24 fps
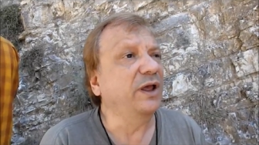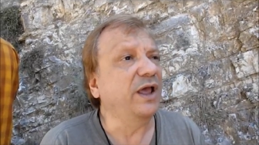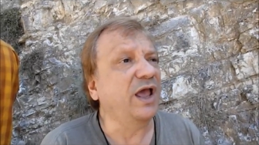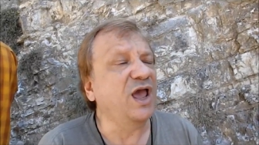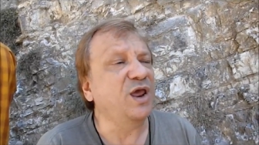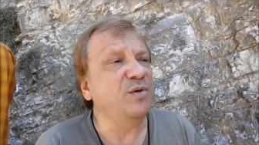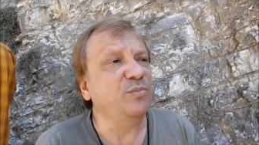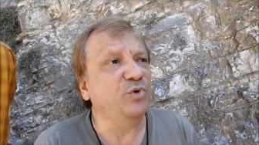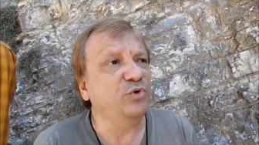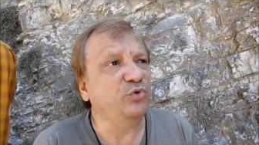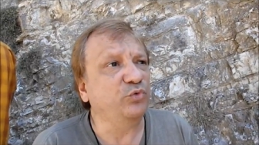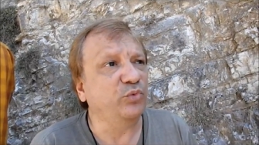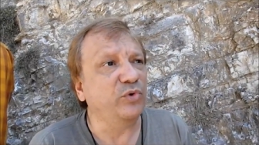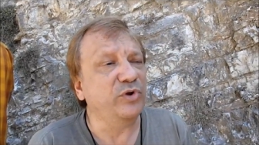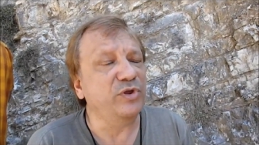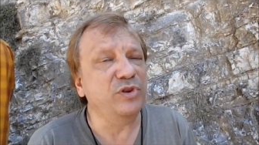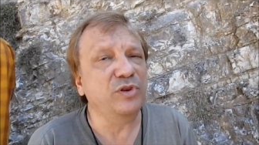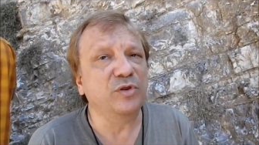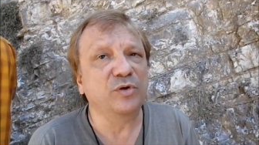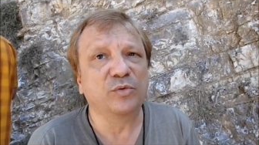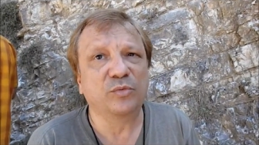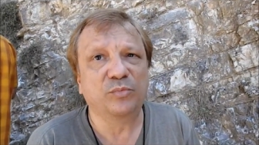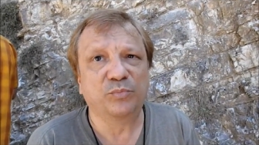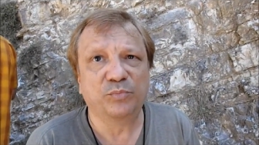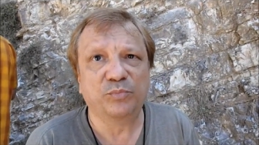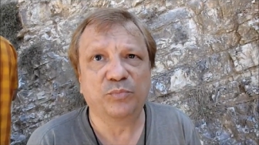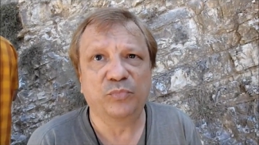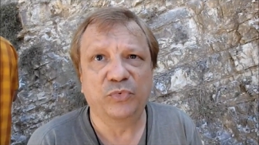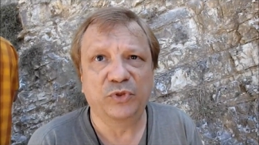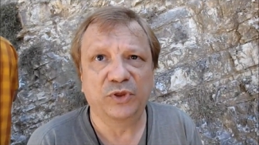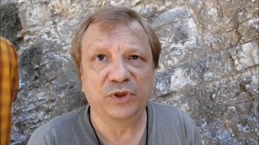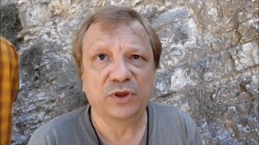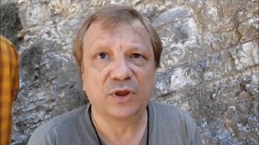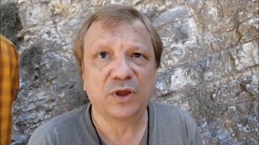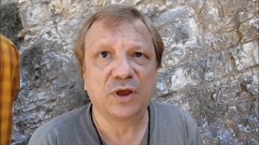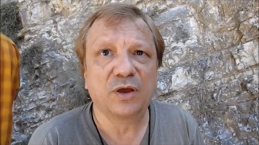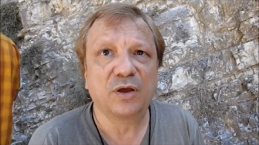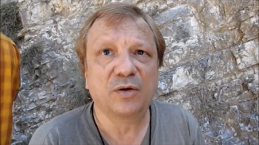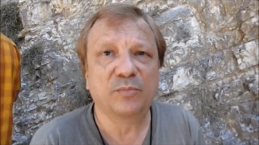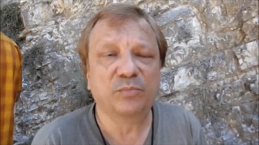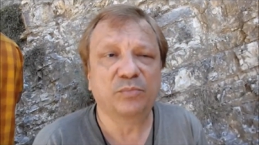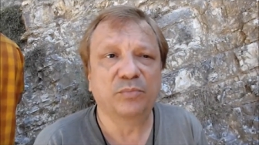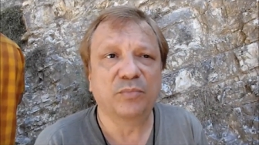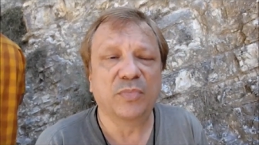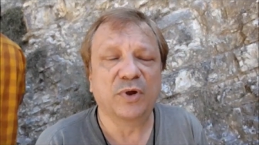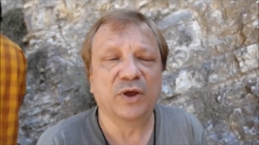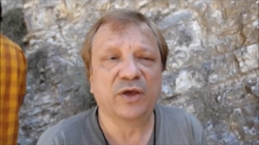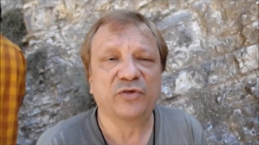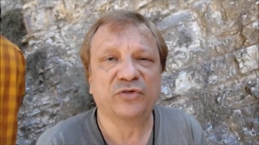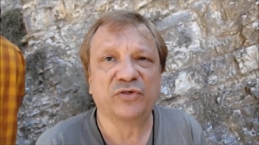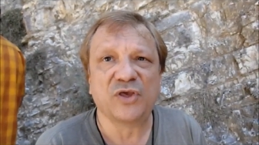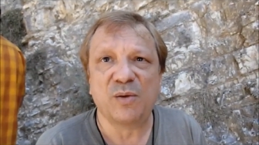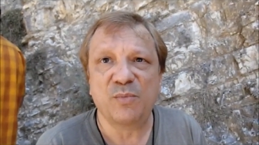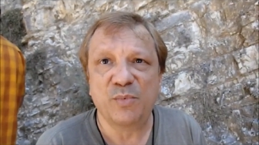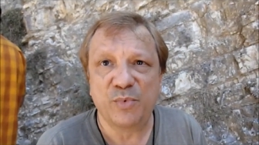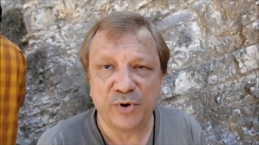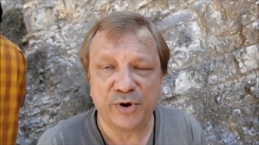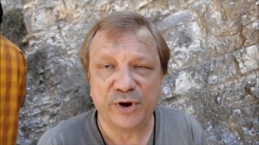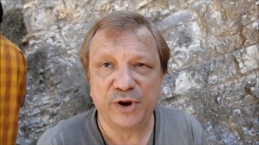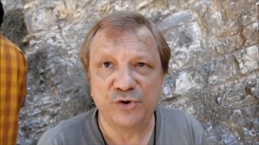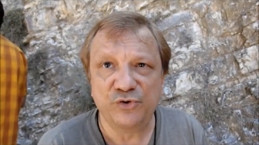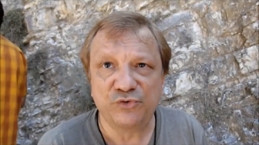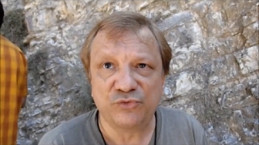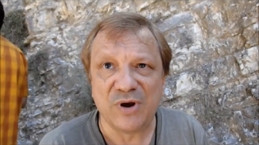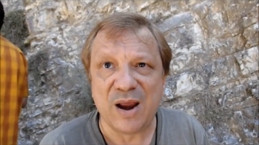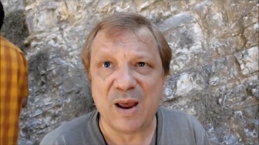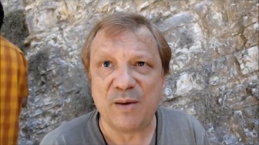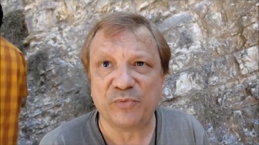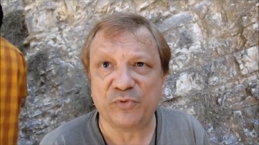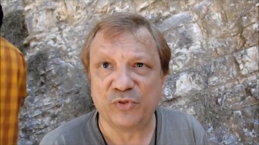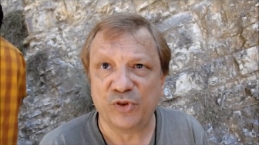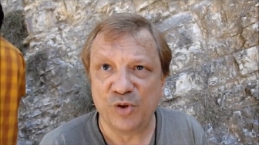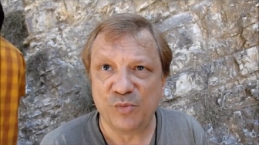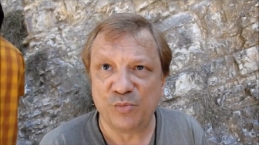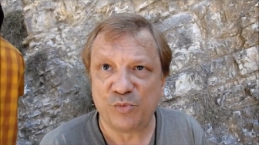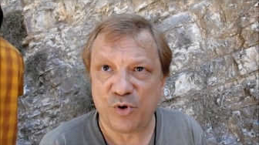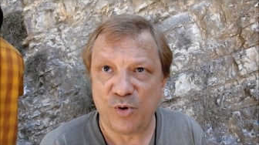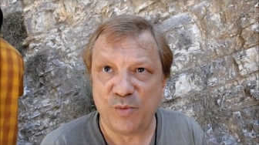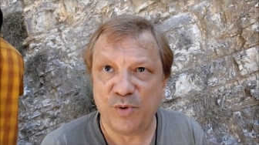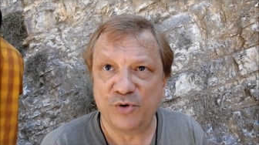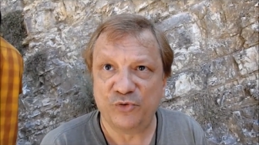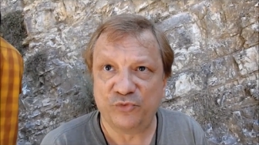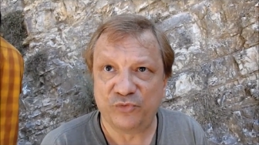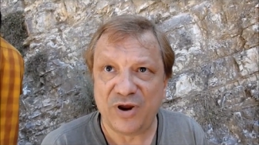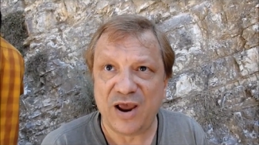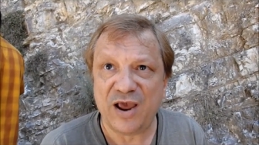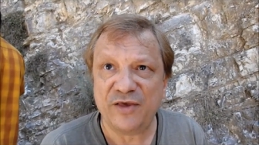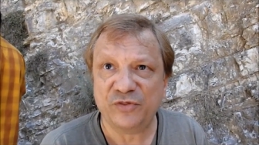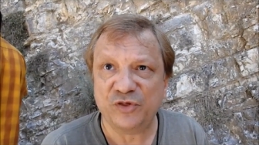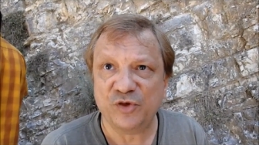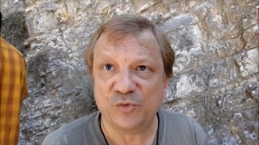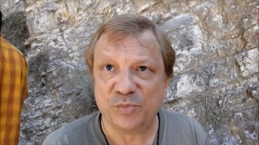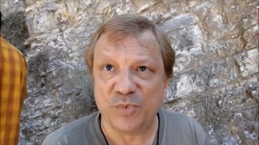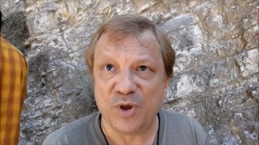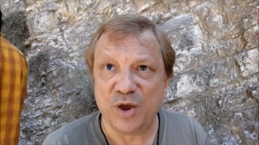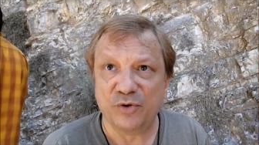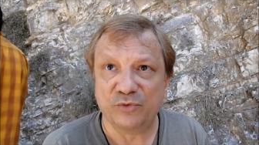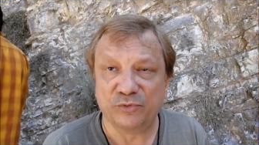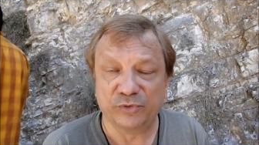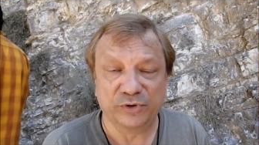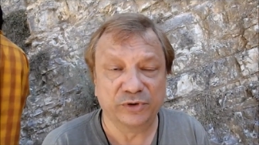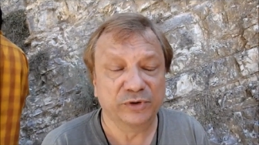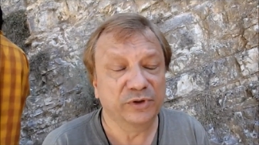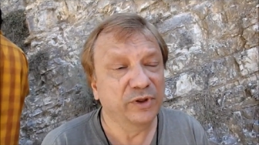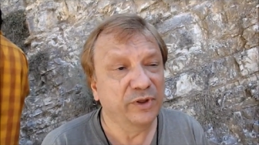and between the the uh, uh, Siberian traps and the Permian Triassic boundary.